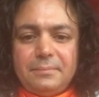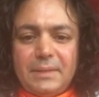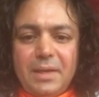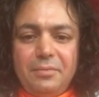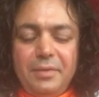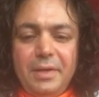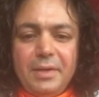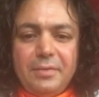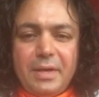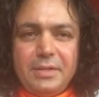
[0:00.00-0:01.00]
And feeling
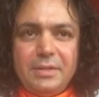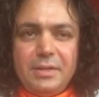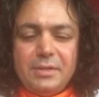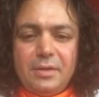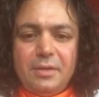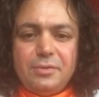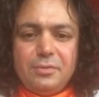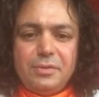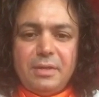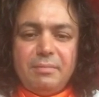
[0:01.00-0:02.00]
crazy is also
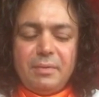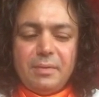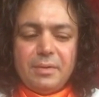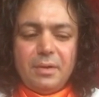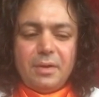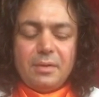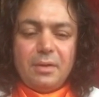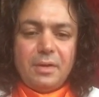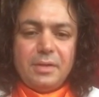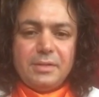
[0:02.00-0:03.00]
stem from the thought.
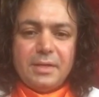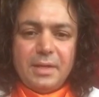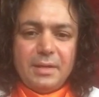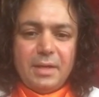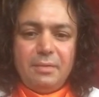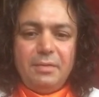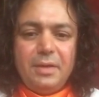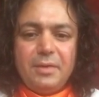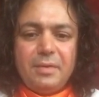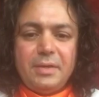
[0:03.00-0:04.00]
Thought is saying that,
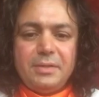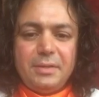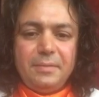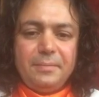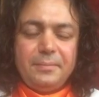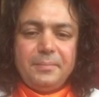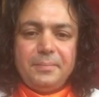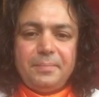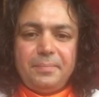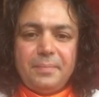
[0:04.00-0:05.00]
feeling crazy.
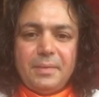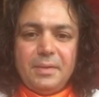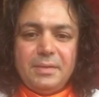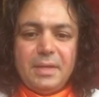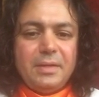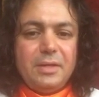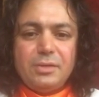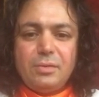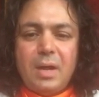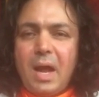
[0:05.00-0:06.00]
You see, and there
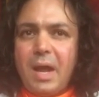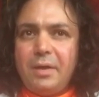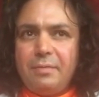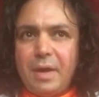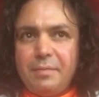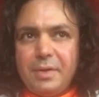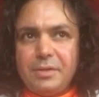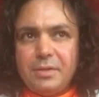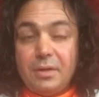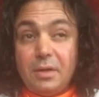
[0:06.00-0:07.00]
is no higher
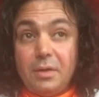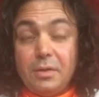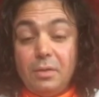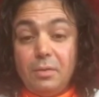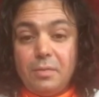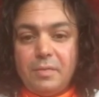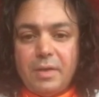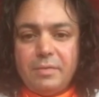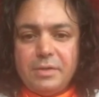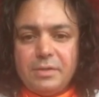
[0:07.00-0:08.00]
vibration or the lower
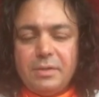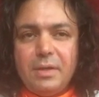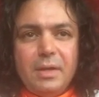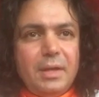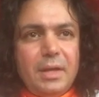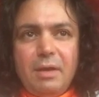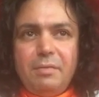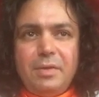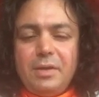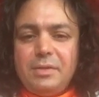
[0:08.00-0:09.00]
vibration.
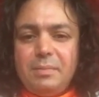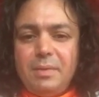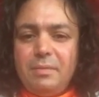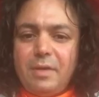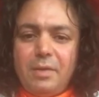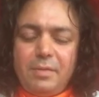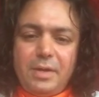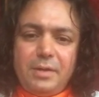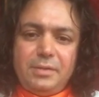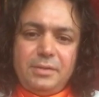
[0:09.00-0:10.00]
Everything is simply
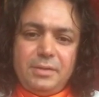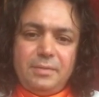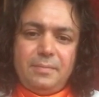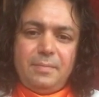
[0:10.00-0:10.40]
vibrates.